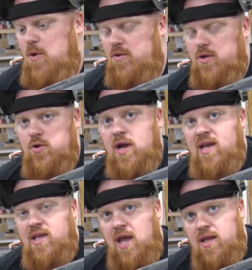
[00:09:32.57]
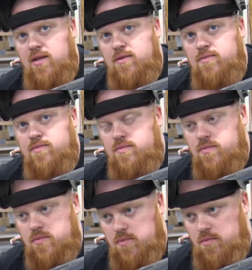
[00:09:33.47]
weld the Grand Canyon
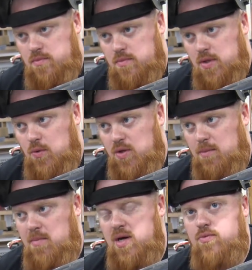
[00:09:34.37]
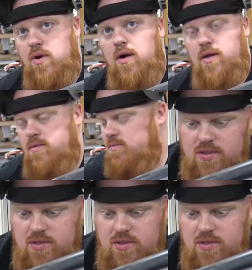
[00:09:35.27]
with a mud rod.